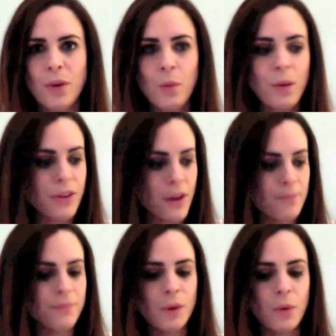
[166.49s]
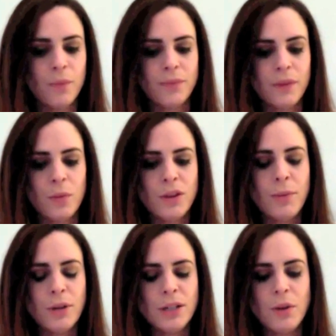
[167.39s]
with a
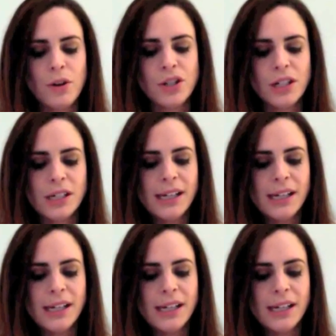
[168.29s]
body wash.